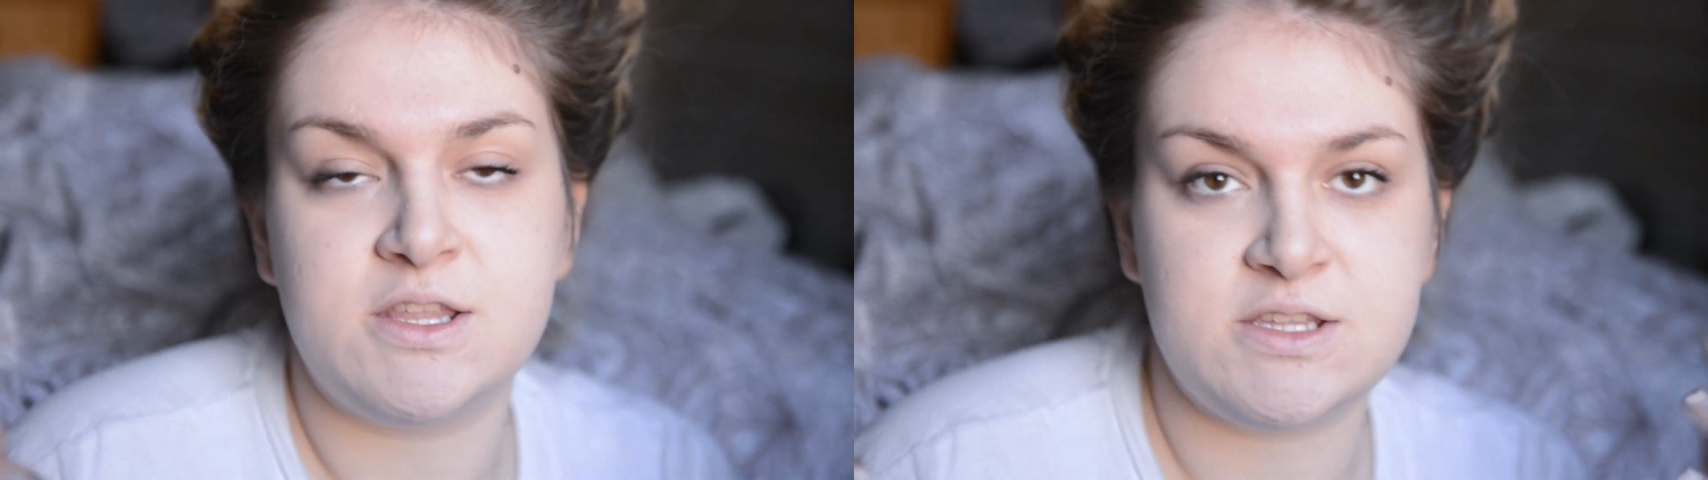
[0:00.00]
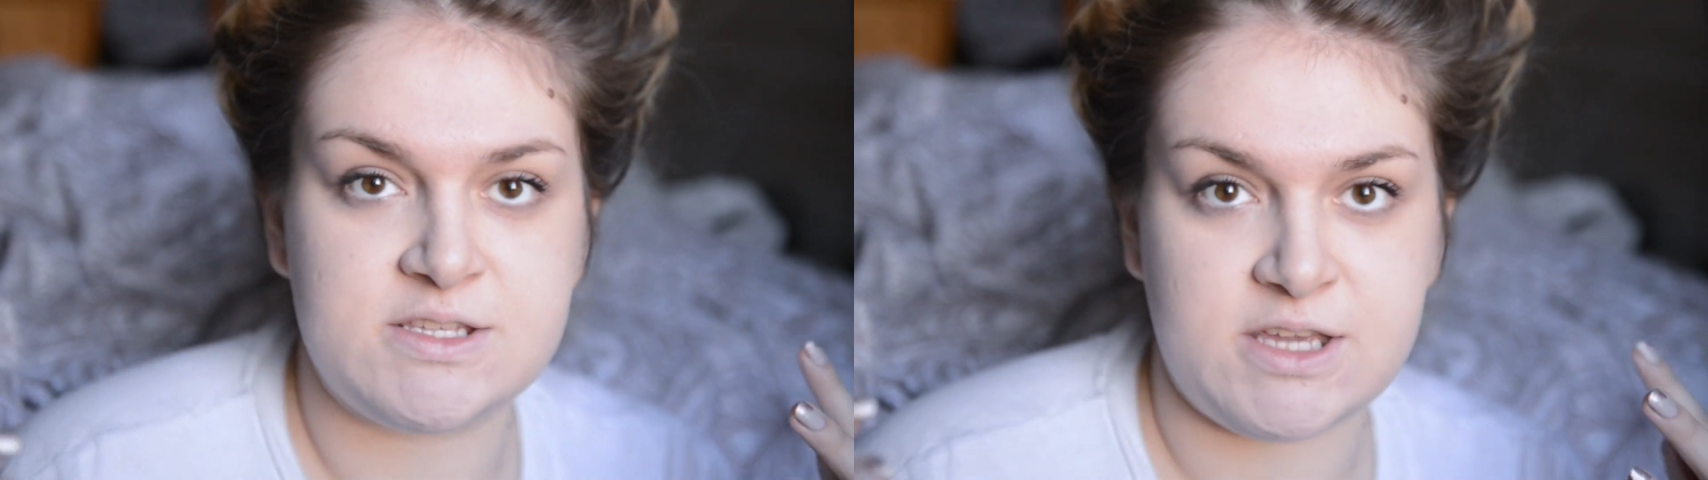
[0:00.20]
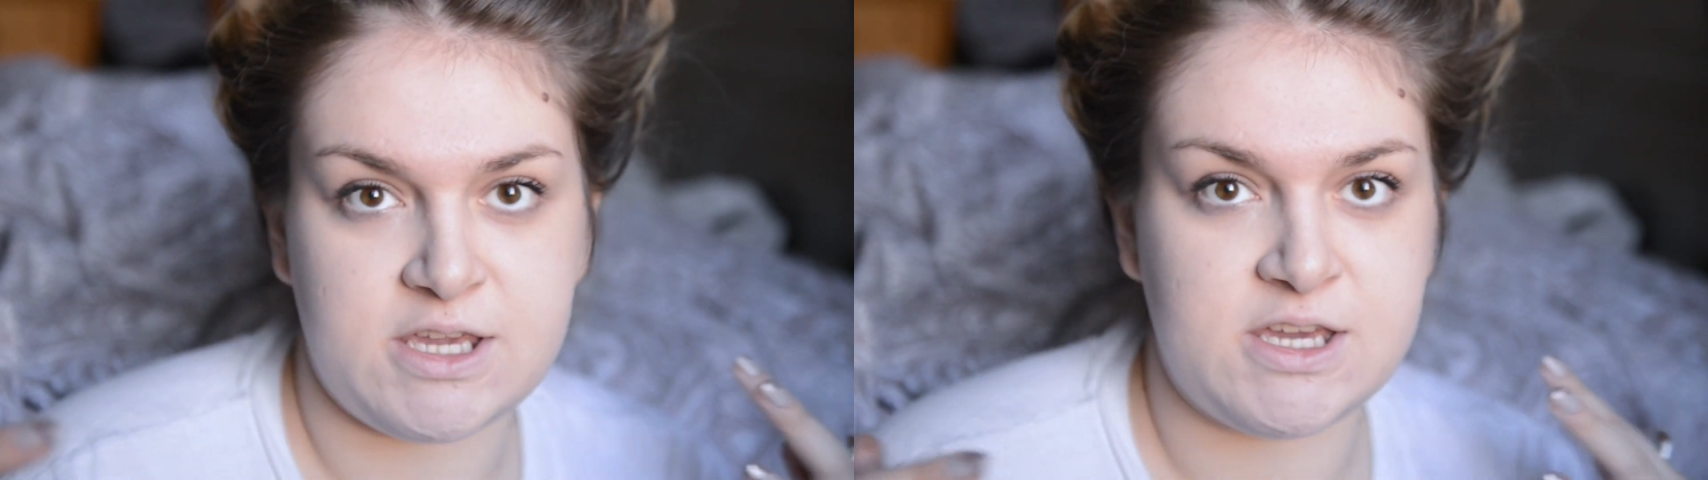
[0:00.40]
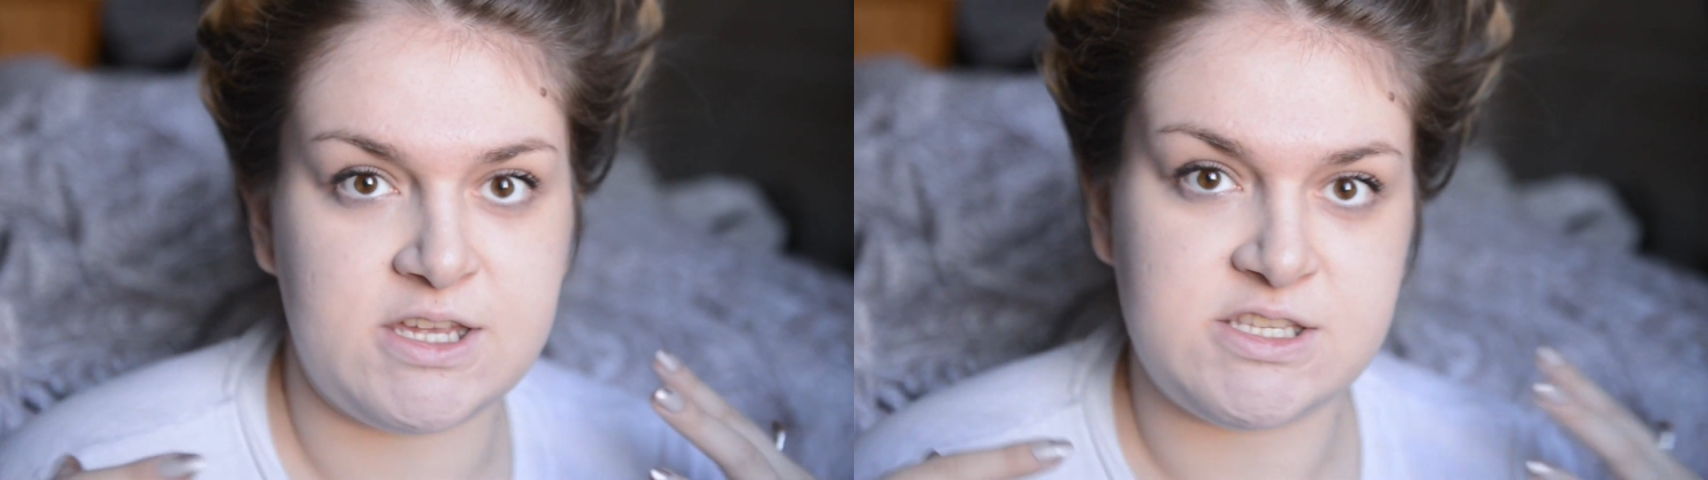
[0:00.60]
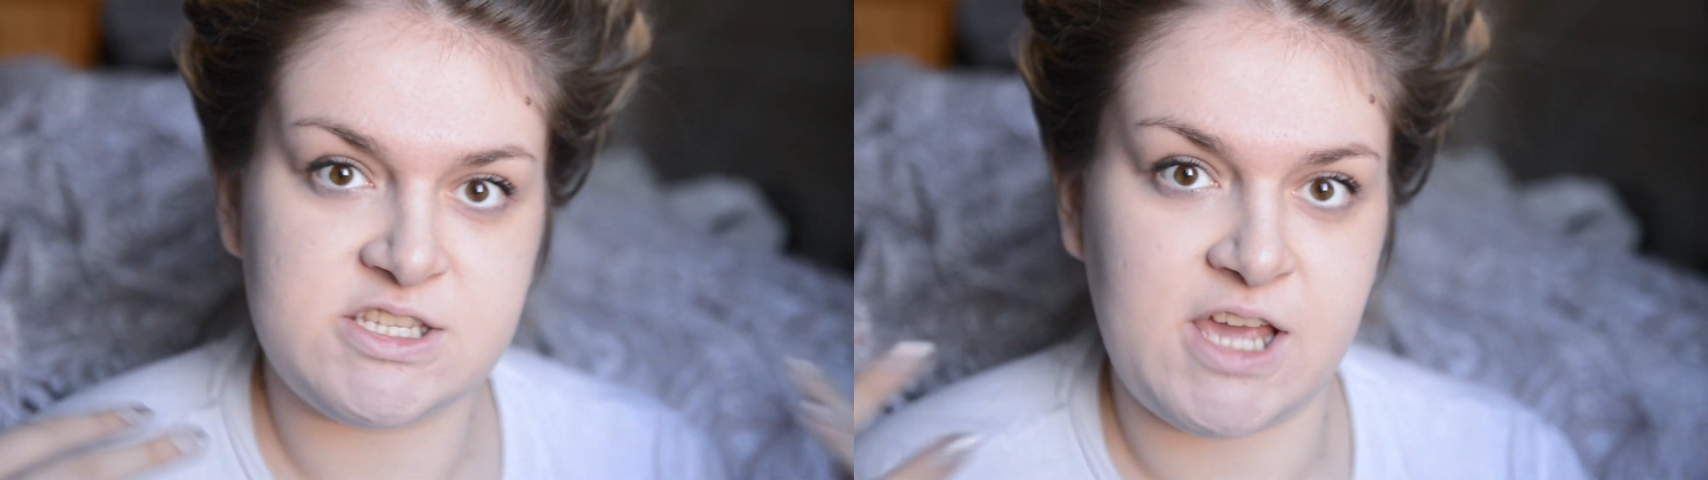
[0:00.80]
these like
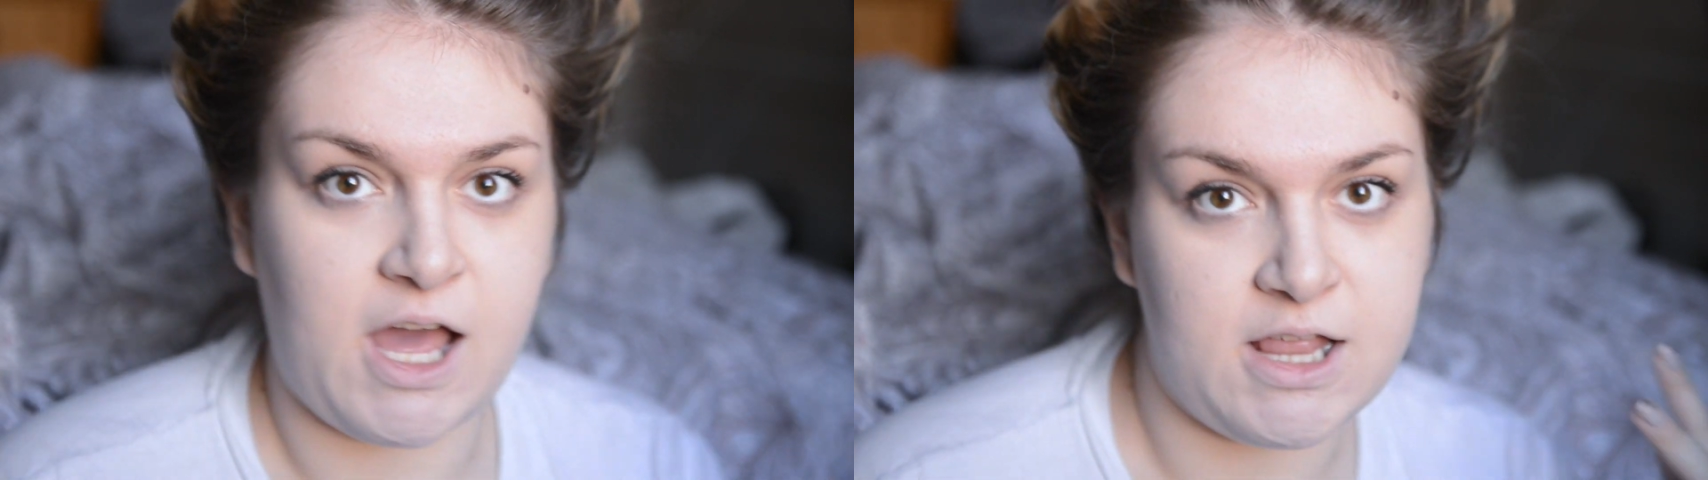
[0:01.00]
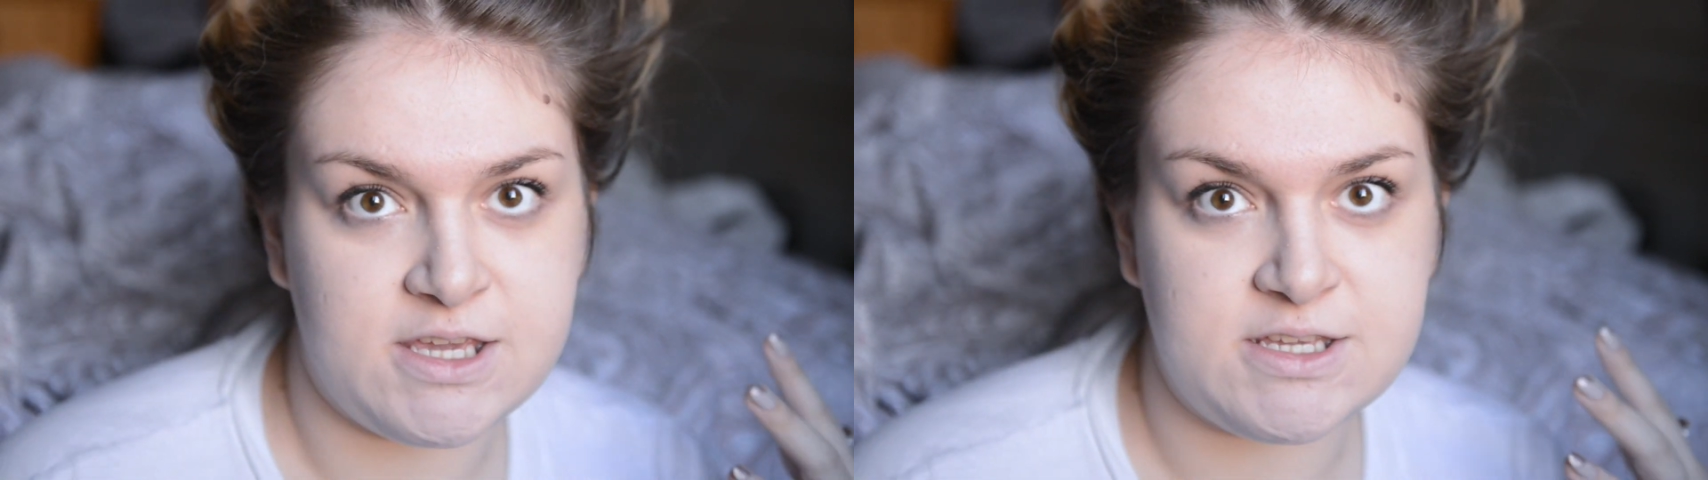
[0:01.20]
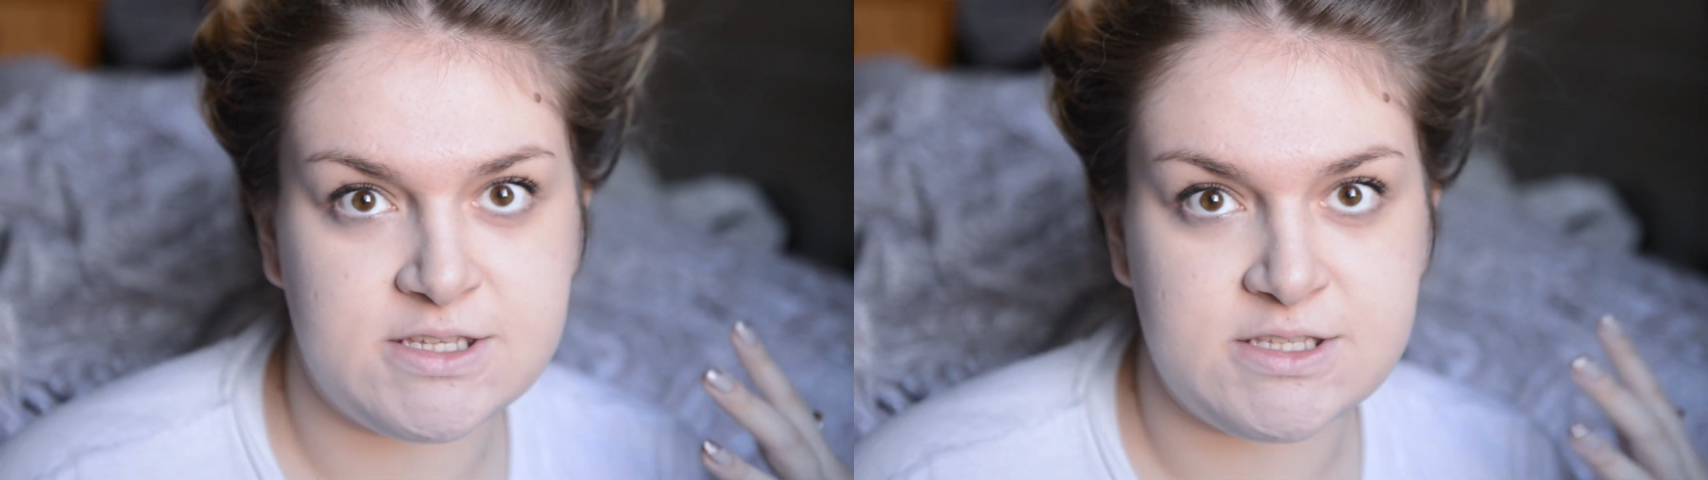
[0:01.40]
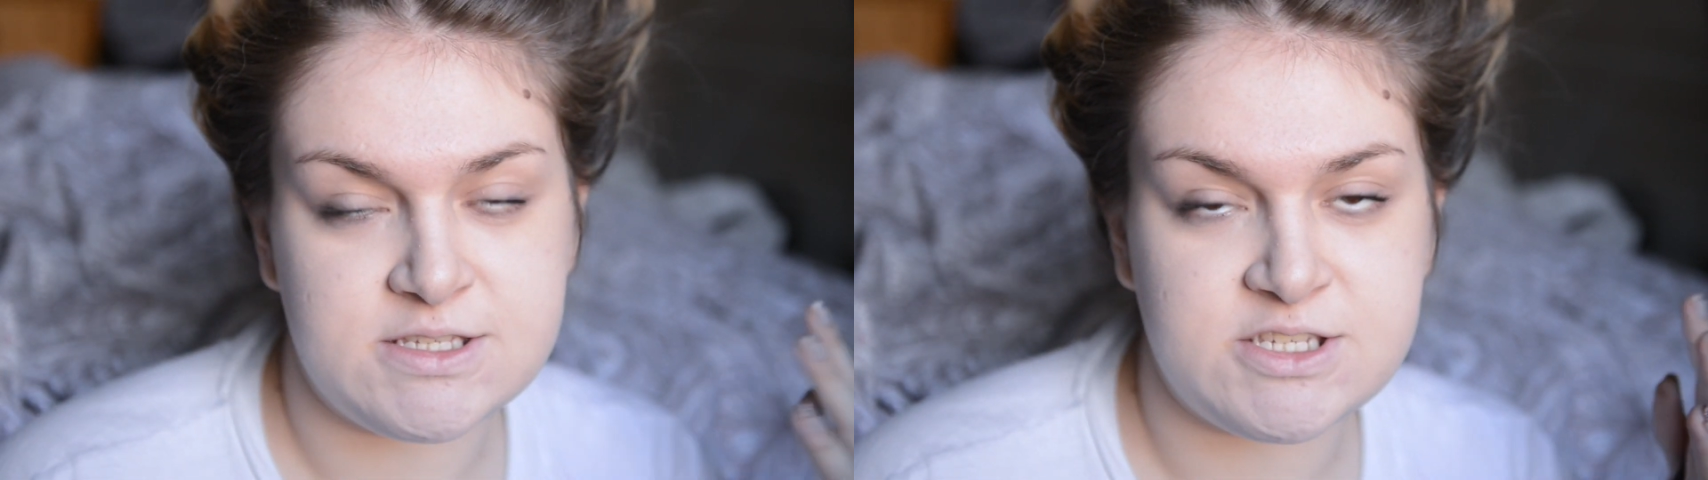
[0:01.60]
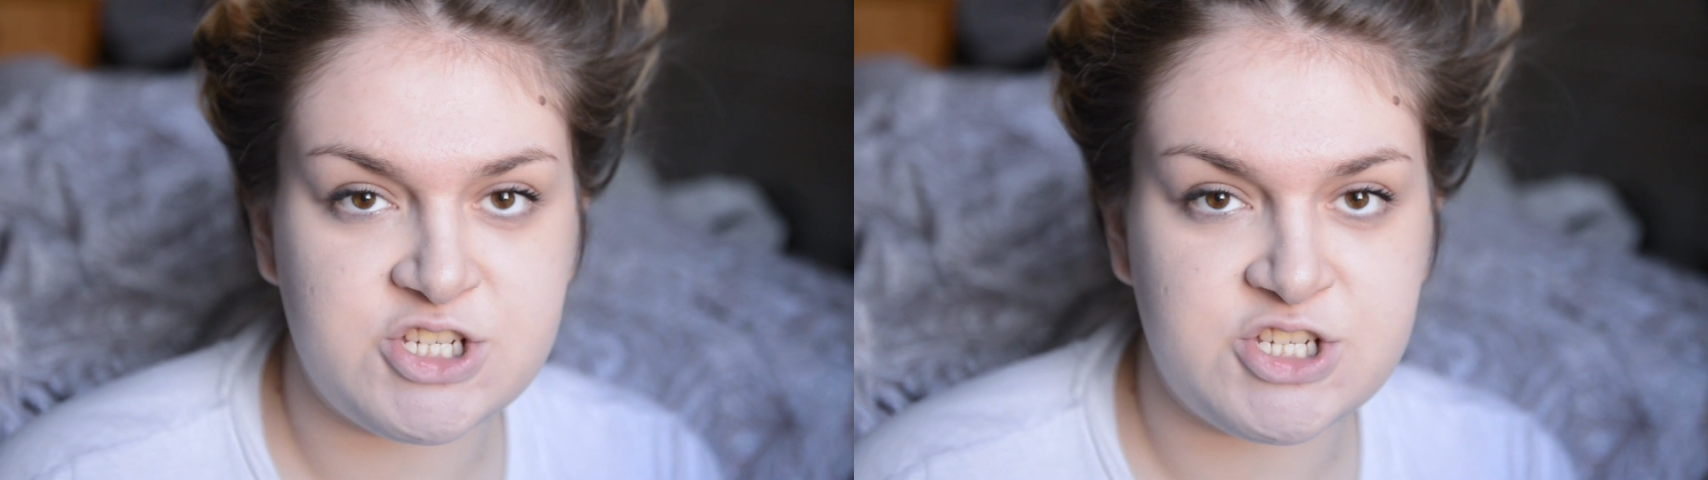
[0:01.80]
Italian